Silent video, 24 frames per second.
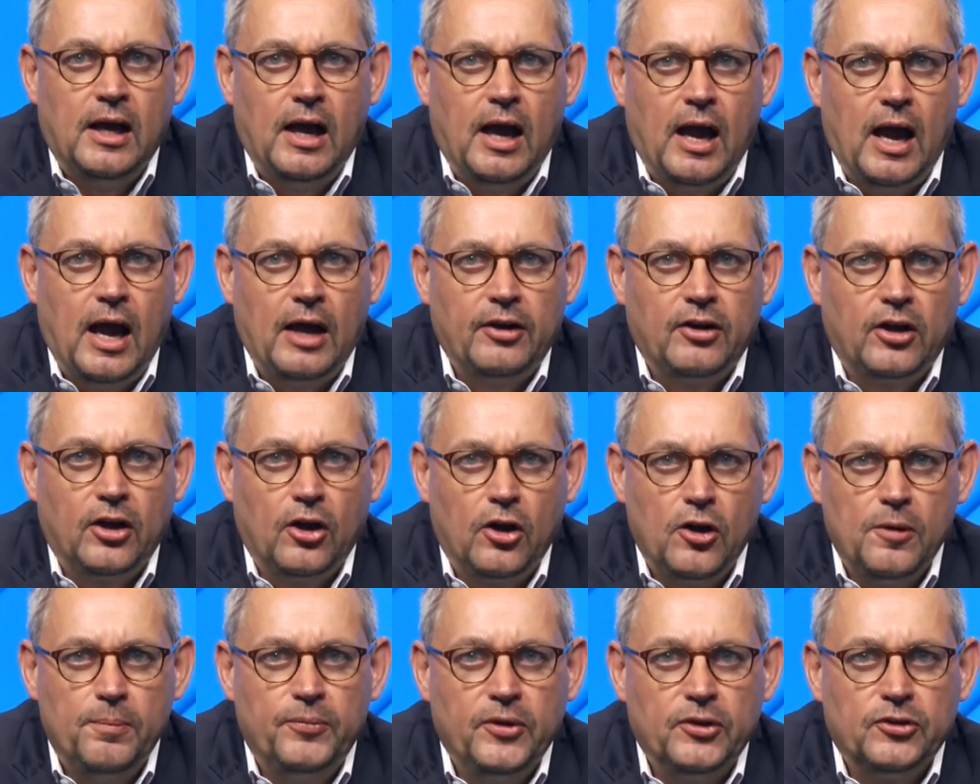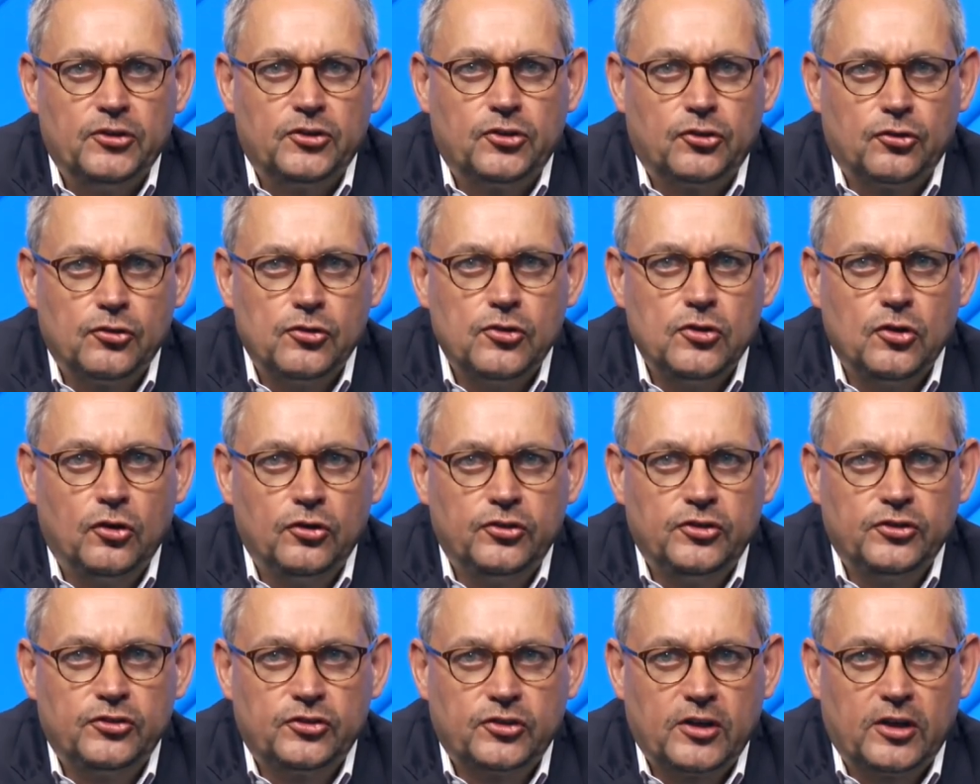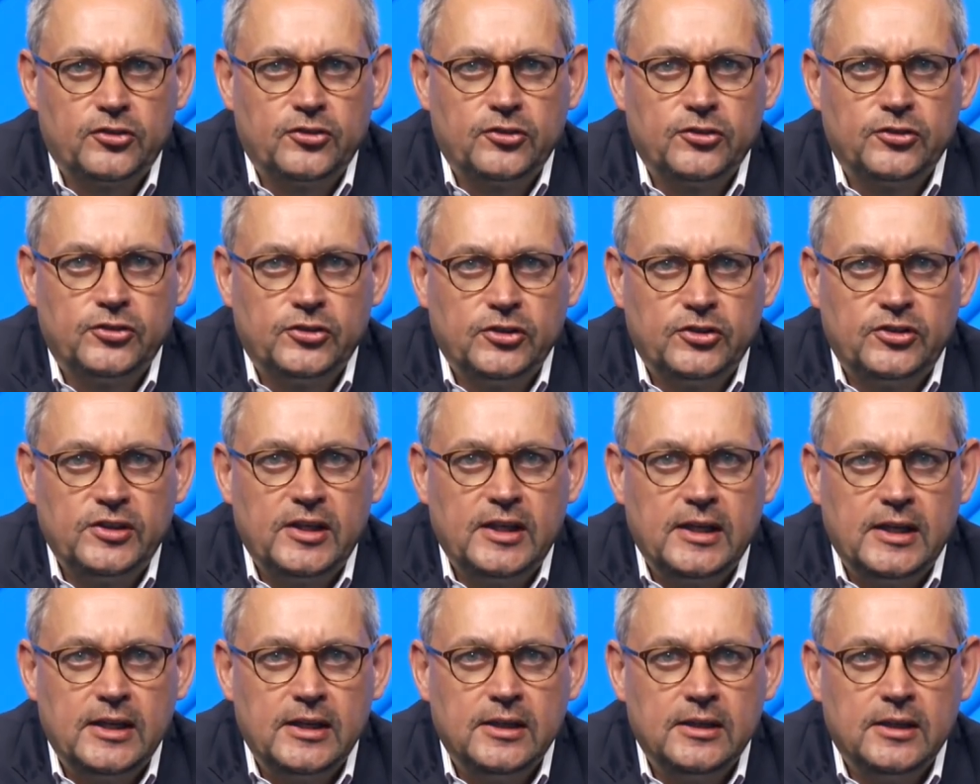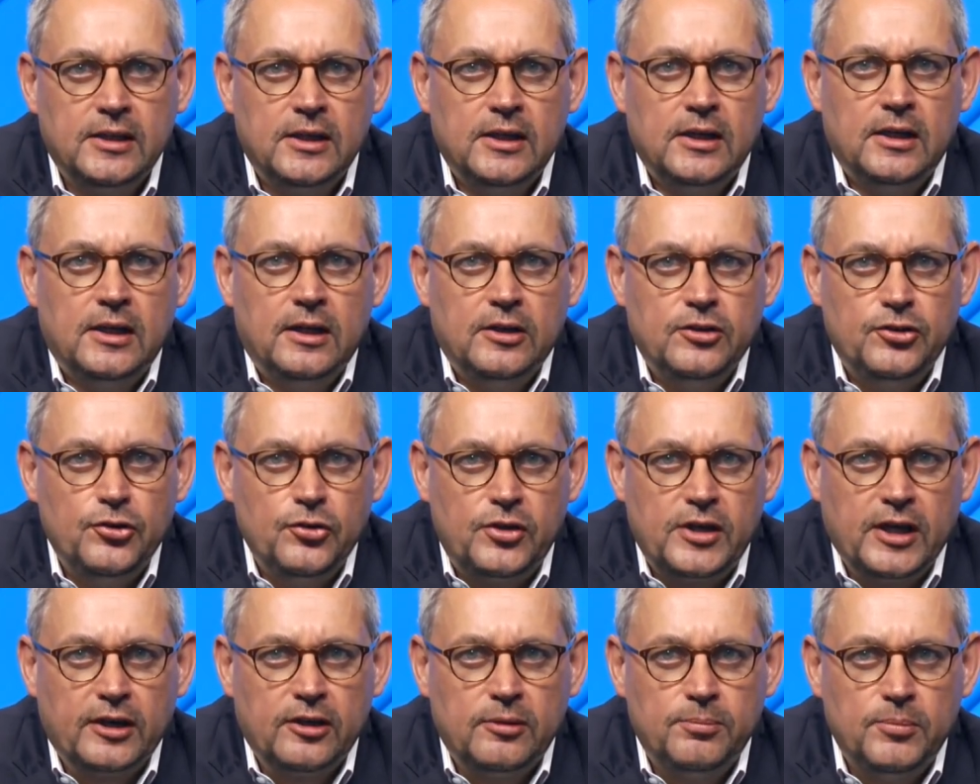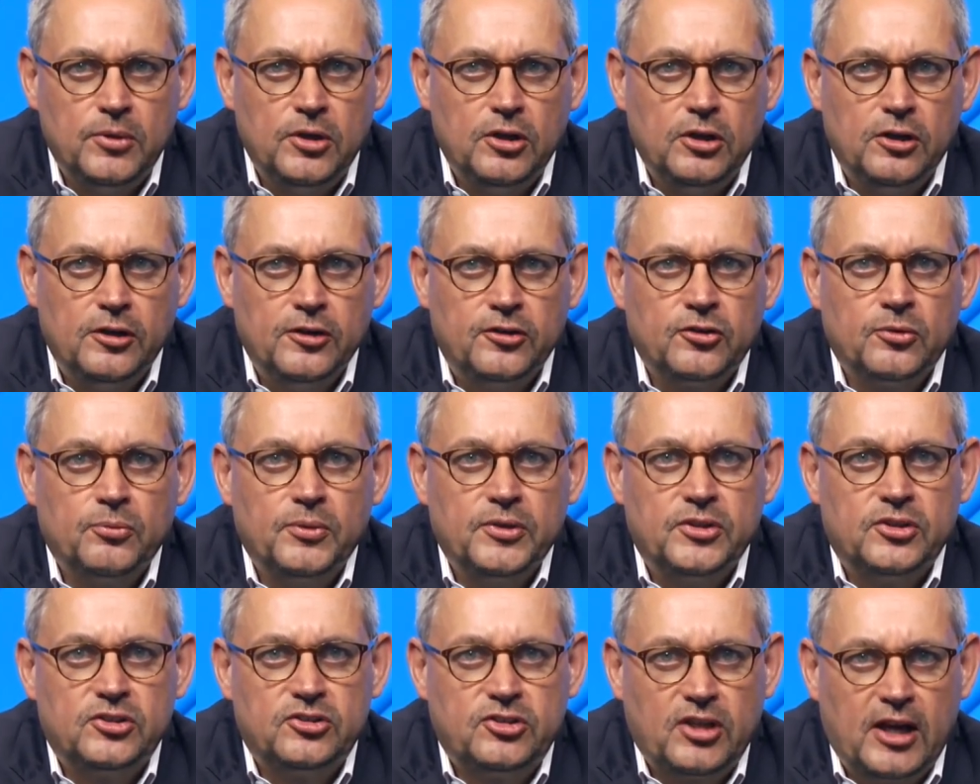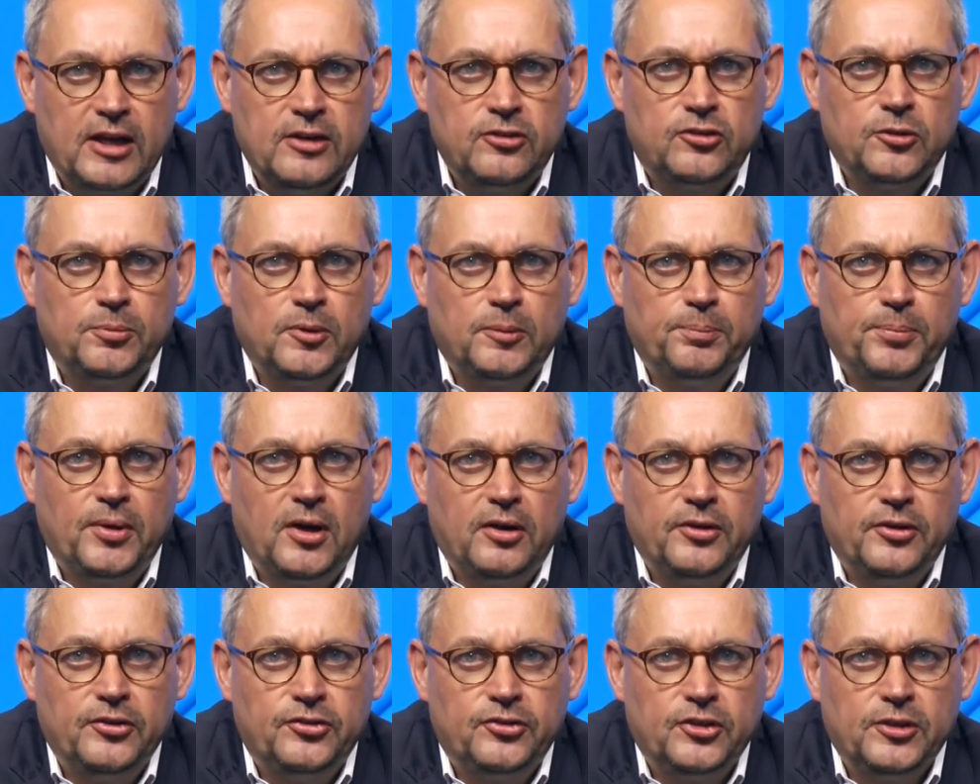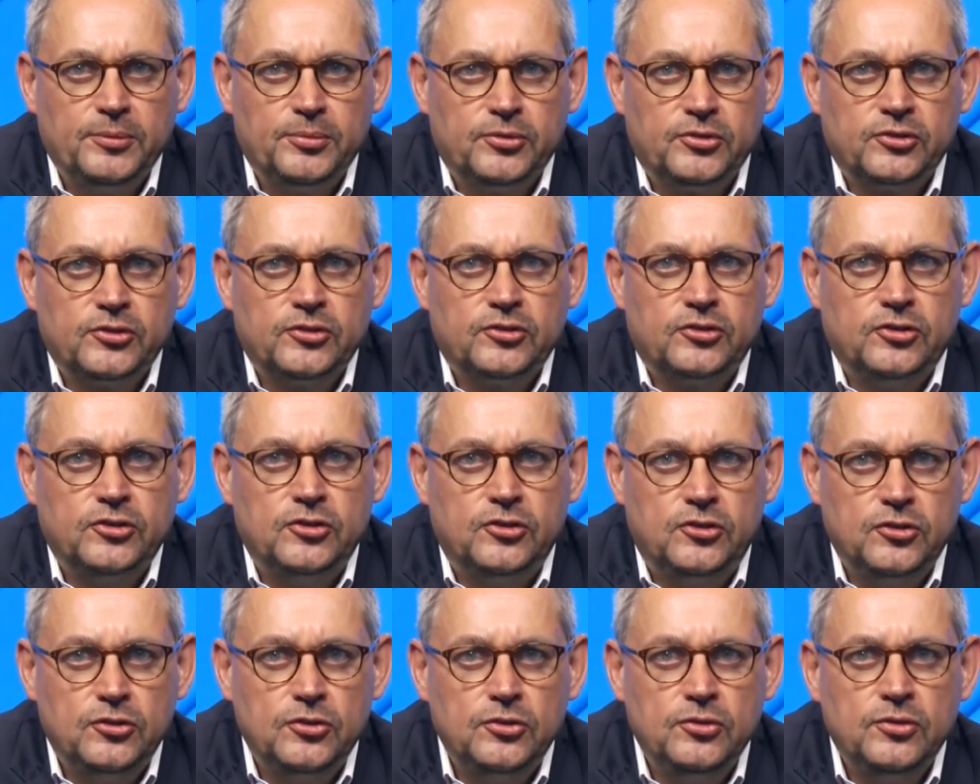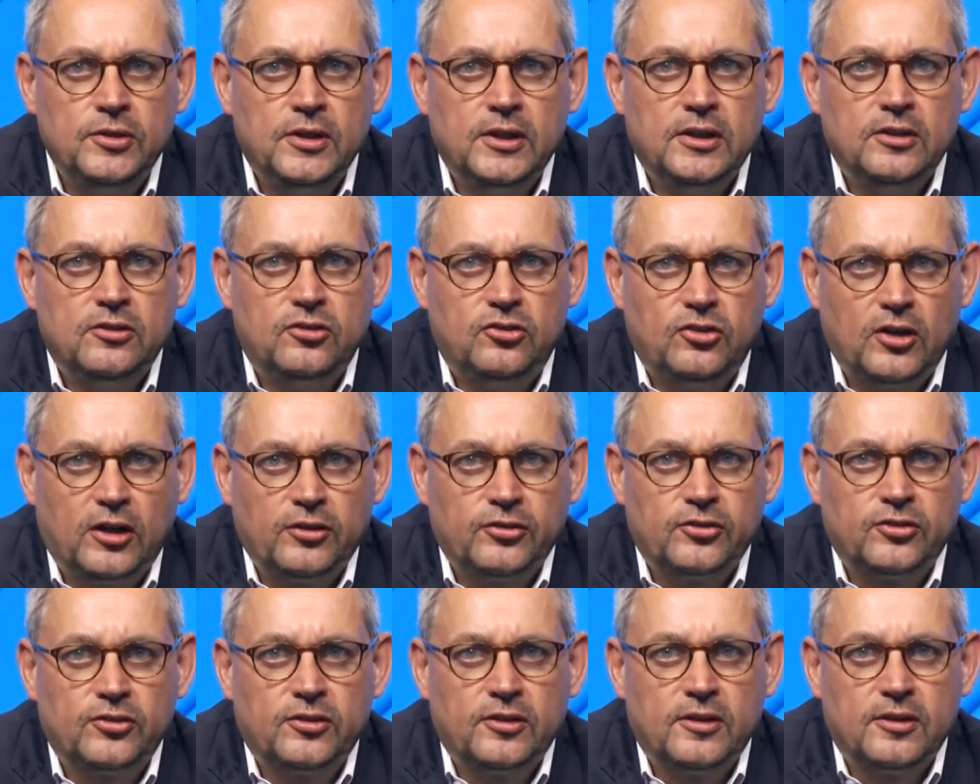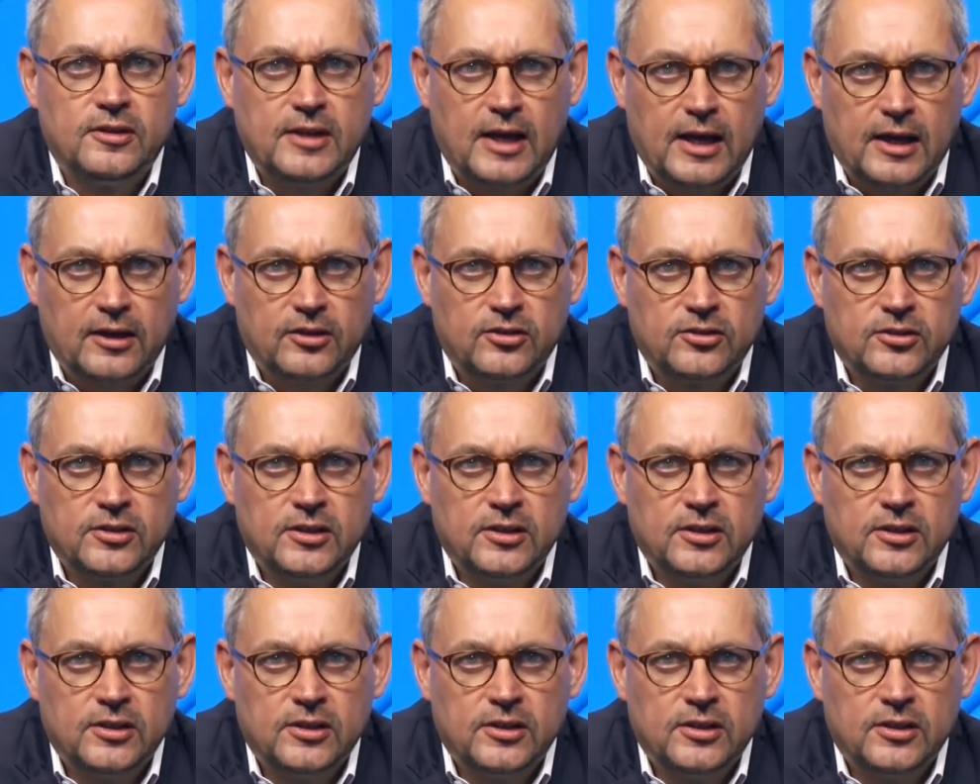And I hope that through your discussions today, you can emerge with tangible partnerships to do just that.